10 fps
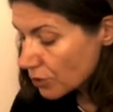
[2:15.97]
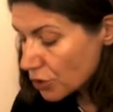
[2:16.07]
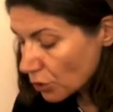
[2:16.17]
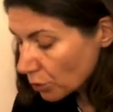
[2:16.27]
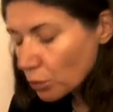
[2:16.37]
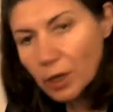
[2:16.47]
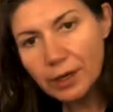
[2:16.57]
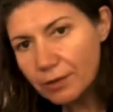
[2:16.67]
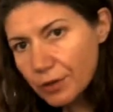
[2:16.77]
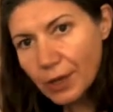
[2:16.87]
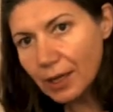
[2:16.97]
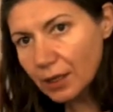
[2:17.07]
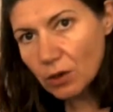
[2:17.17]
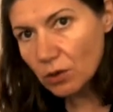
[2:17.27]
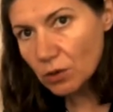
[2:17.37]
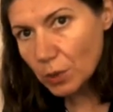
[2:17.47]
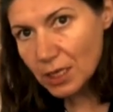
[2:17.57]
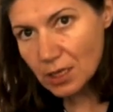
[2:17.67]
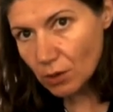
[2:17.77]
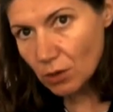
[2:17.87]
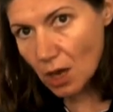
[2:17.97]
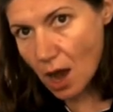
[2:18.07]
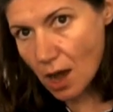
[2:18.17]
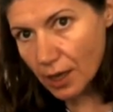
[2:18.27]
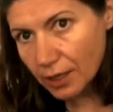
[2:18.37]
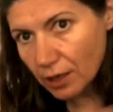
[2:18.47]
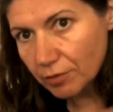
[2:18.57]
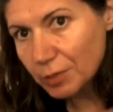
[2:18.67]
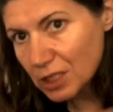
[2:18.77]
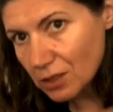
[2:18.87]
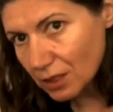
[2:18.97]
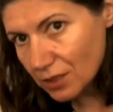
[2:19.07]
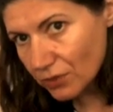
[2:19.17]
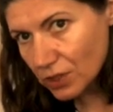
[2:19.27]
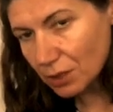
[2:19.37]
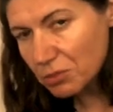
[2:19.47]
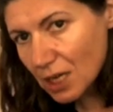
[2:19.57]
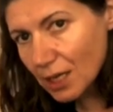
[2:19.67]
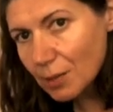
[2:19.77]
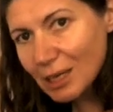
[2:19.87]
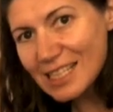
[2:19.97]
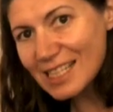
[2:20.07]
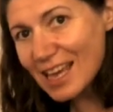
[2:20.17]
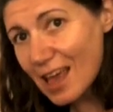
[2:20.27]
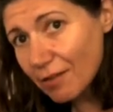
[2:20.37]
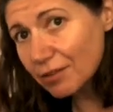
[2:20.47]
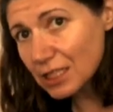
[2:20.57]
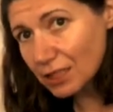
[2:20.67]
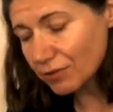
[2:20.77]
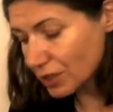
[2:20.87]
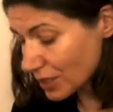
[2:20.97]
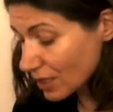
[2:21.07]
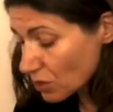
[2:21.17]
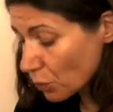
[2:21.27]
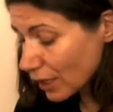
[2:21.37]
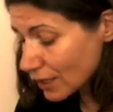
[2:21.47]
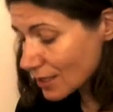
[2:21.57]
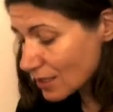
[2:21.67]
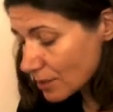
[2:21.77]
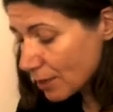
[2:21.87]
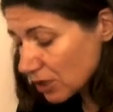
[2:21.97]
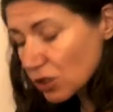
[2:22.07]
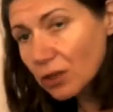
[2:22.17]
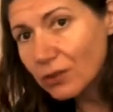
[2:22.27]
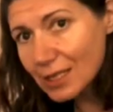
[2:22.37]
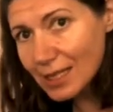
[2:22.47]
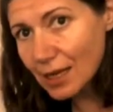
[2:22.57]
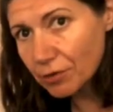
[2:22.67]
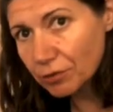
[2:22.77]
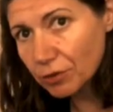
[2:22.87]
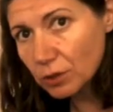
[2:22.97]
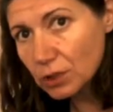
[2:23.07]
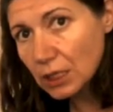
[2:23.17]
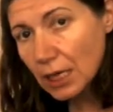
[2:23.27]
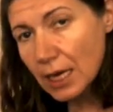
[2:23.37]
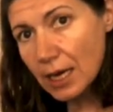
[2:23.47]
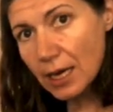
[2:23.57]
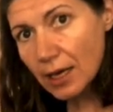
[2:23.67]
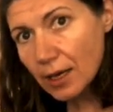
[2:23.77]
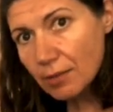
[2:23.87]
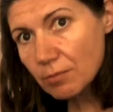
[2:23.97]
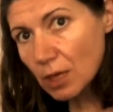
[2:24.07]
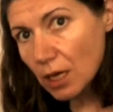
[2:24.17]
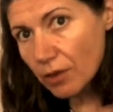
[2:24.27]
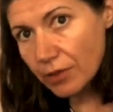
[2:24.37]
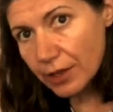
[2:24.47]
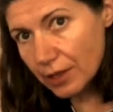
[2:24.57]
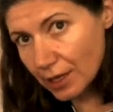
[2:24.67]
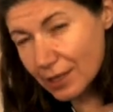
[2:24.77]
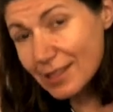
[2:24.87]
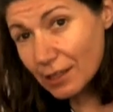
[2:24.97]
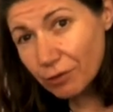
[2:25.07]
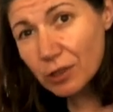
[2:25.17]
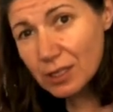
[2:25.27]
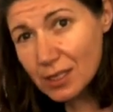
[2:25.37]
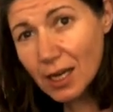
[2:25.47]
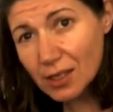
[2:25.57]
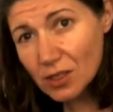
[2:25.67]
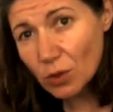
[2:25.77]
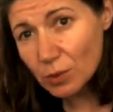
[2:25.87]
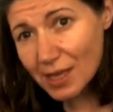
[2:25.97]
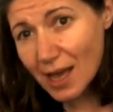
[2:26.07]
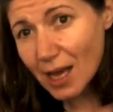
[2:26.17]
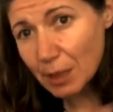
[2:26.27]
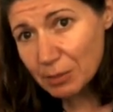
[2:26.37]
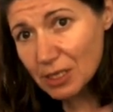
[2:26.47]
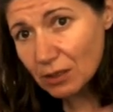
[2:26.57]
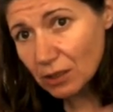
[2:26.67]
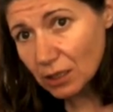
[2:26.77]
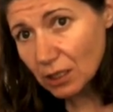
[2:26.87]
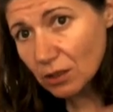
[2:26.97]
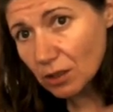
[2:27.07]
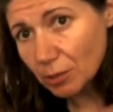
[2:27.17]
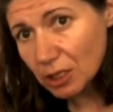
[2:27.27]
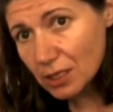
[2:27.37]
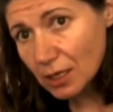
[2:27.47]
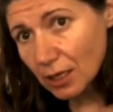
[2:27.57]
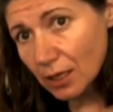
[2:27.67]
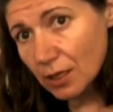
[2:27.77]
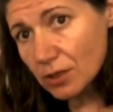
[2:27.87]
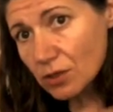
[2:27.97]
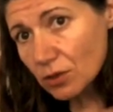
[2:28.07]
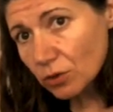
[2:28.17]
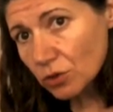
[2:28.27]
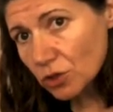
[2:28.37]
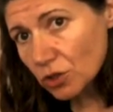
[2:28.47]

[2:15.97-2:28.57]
don't worry if you can't get all the way down. I have been doing this for some time. I did it every day for 6 weeks, and especially on this left foot. The difference that I saw was absolutely enormous. So